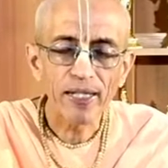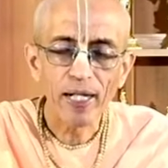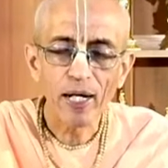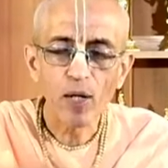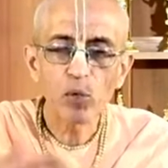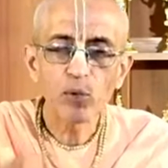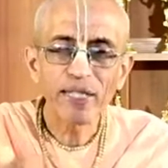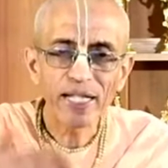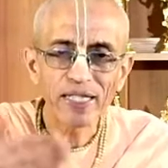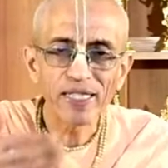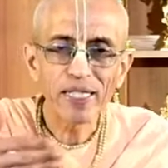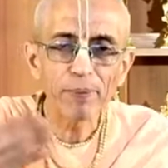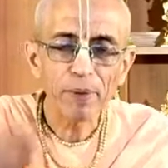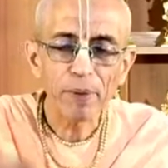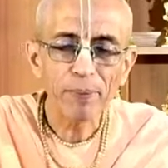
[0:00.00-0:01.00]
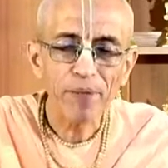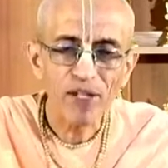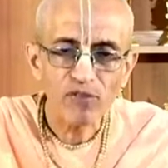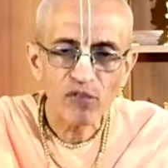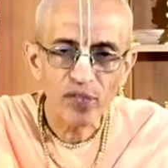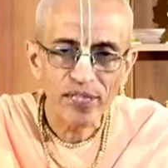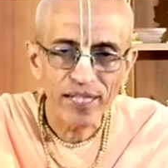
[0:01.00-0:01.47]
how can he prepare
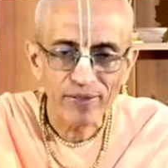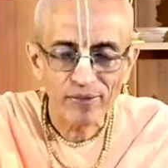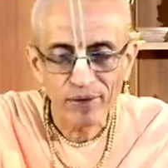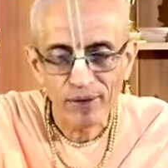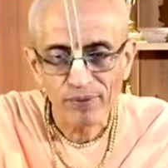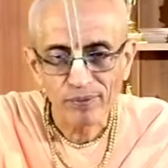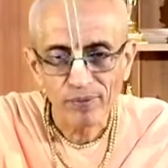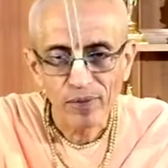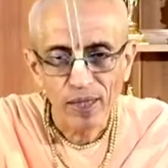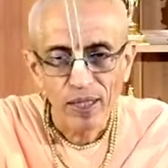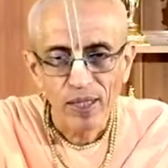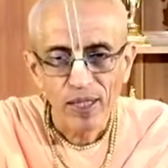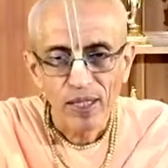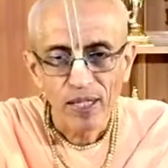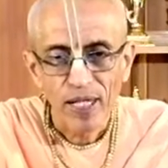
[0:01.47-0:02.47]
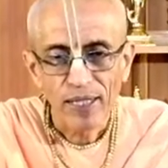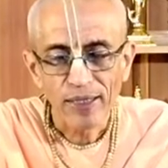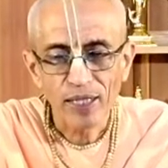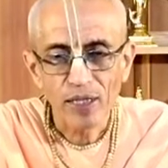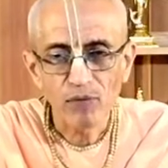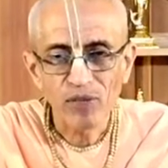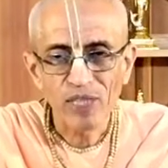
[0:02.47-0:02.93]
for death. And
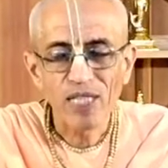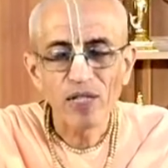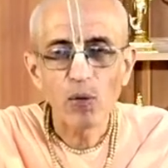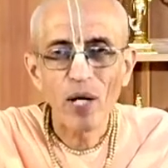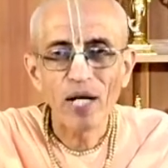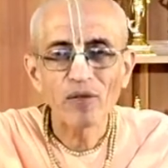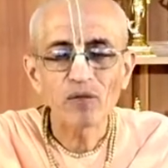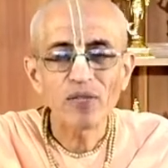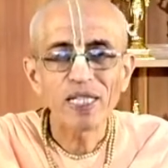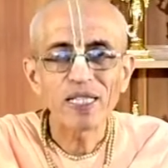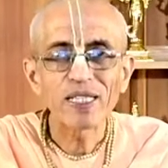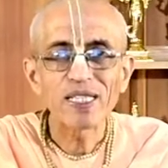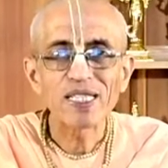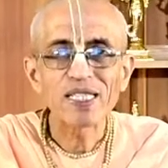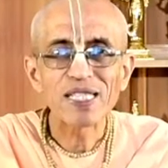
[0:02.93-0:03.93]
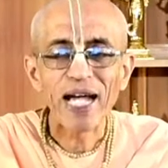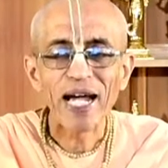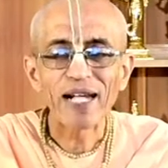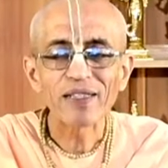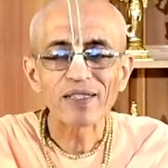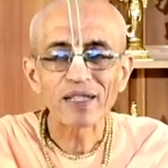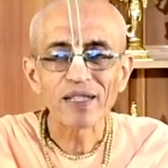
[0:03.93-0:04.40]
within the one week he
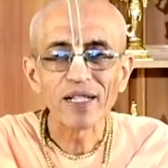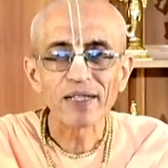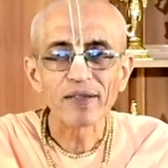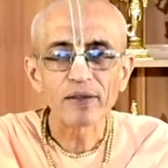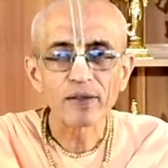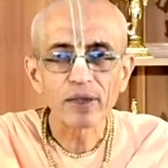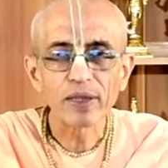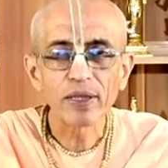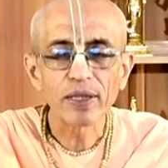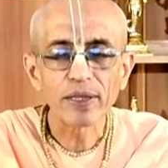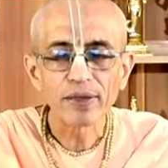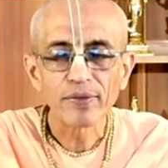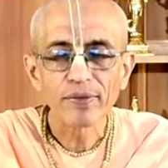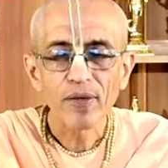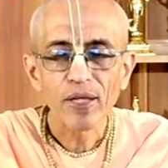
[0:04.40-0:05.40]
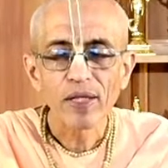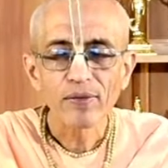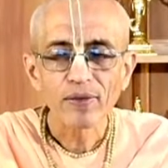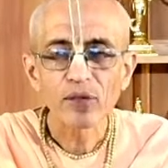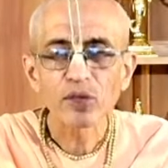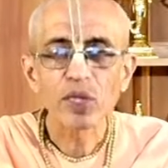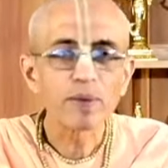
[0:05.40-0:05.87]
sat and heard
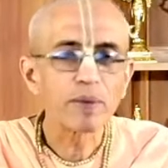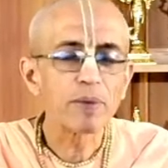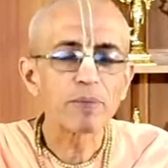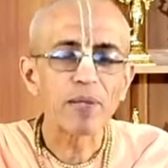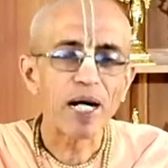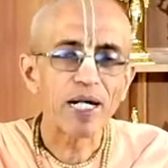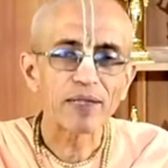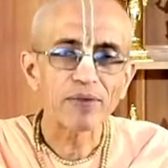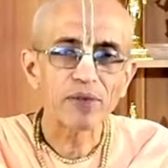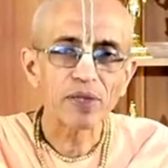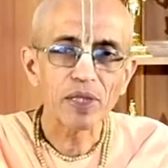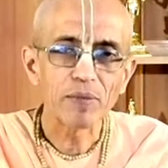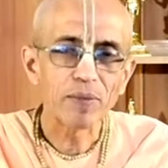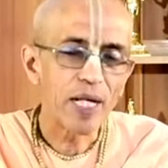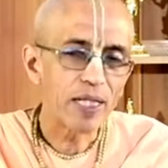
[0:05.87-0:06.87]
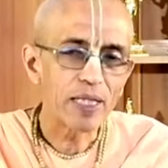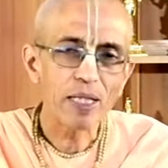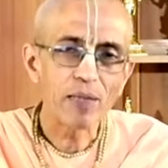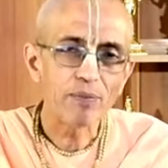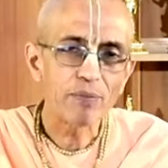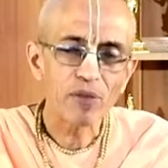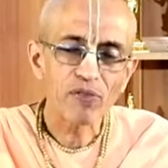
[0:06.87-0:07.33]
the Srimad Bhagavatam and he
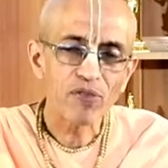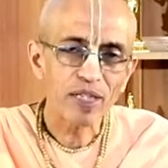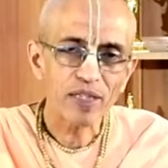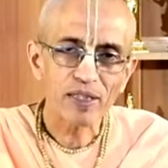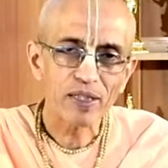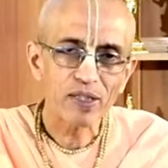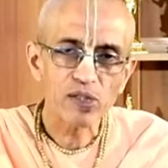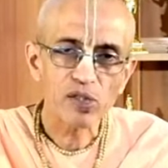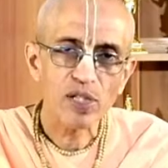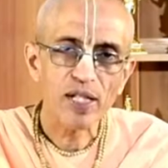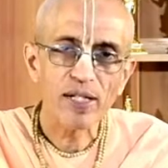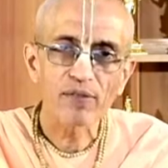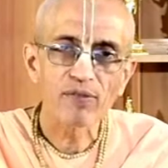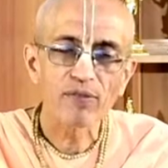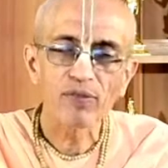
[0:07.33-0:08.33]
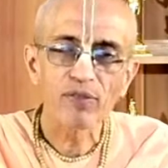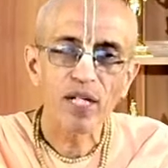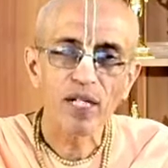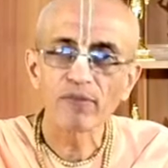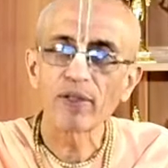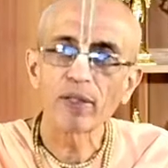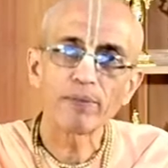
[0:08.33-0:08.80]
perfected his life
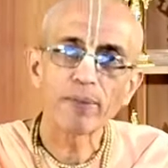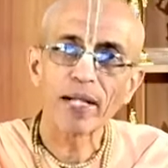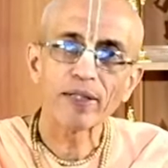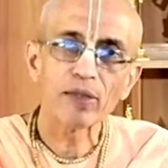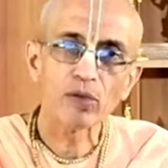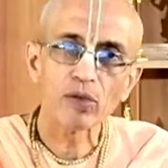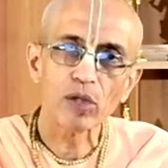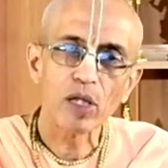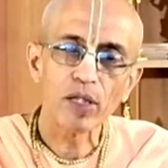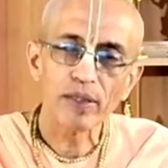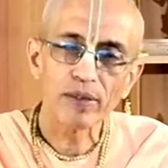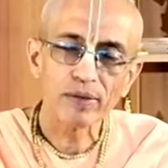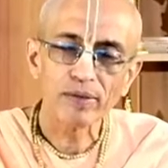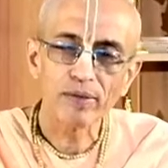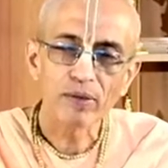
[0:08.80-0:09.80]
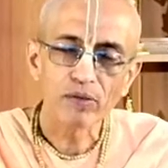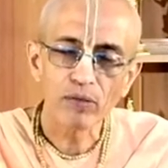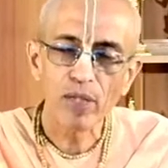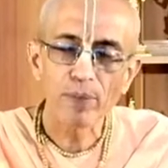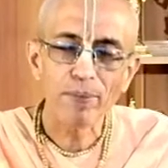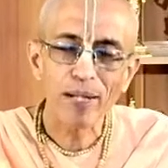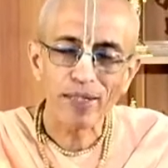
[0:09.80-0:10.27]
and went back to God,
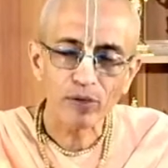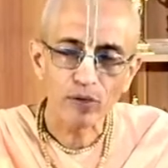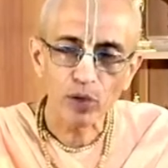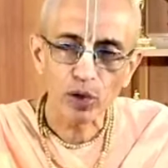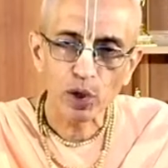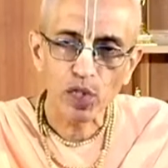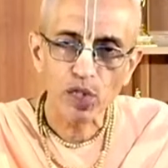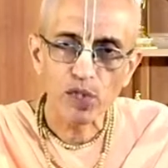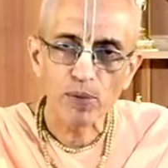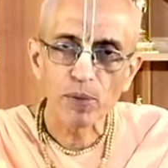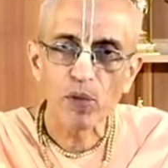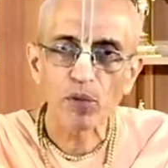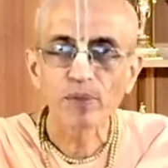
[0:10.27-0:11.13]
went back to Krishna Subha.